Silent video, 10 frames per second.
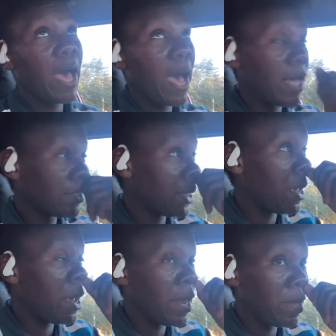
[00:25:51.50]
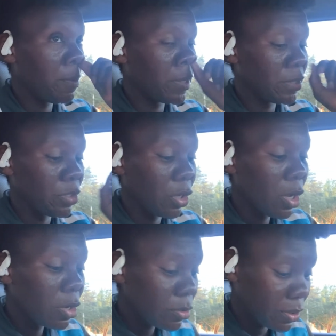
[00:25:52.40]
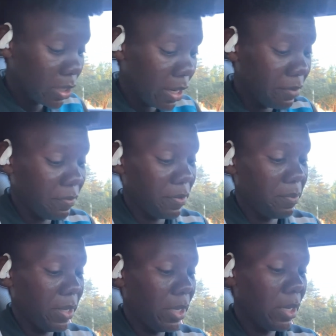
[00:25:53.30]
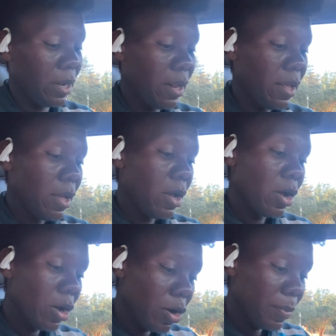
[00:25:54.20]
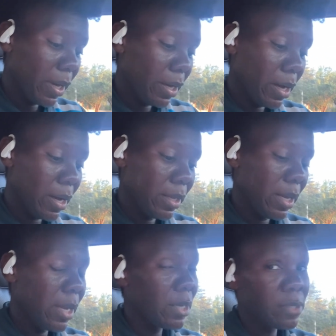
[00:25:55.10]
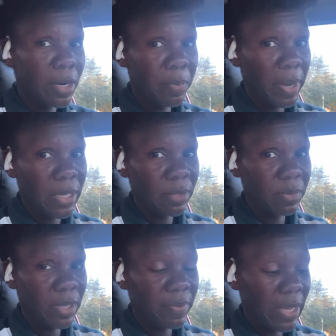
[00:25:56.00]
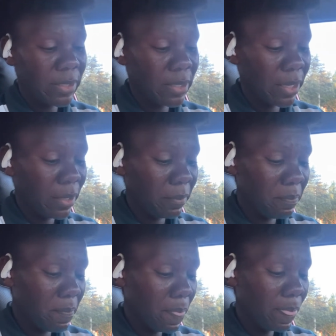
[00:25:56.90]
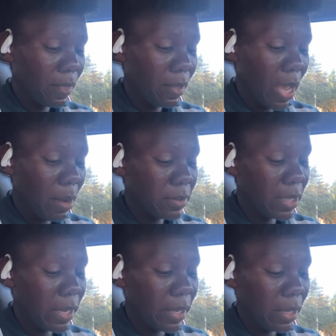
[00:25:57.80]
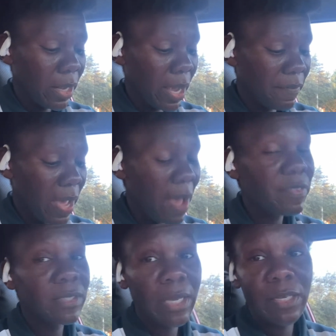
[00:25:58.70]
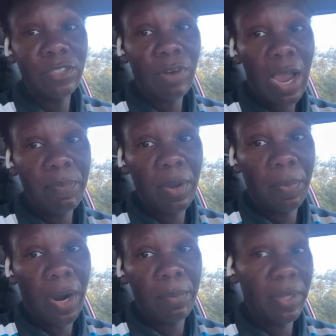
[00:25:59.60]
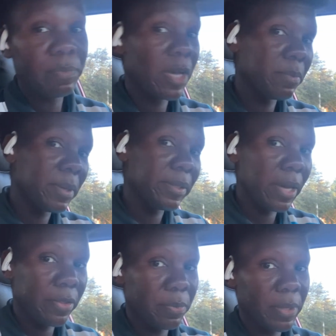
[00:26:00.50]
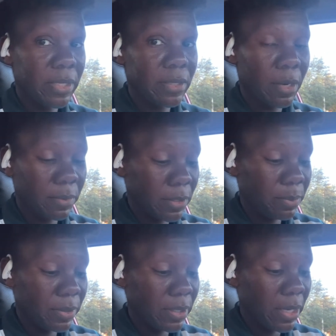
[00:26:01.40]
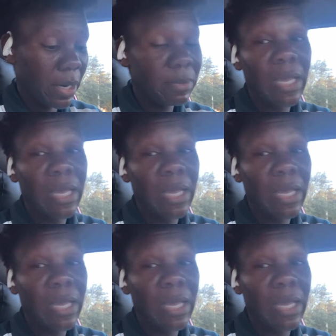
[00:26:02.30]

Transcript: ask anyone to co-sign for me. Oh my God. And I started buying some stuff last night. I was like, if I have to stay in this crappy apartment, I'm talking about the other place that I was supposed to get. I was like,